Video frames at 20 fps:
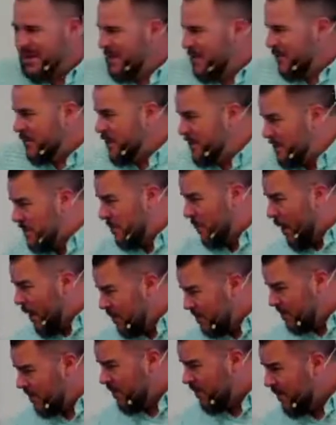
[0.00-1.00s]
this spoke
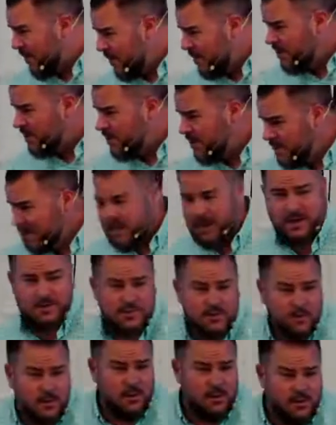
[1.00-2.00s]
to the very sin that I
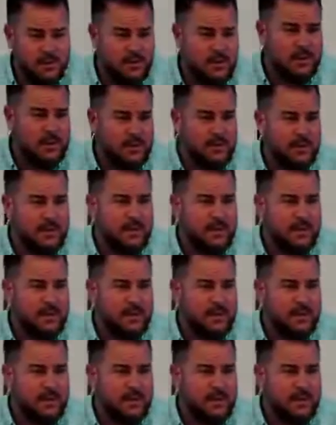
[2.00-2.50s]
struggled with.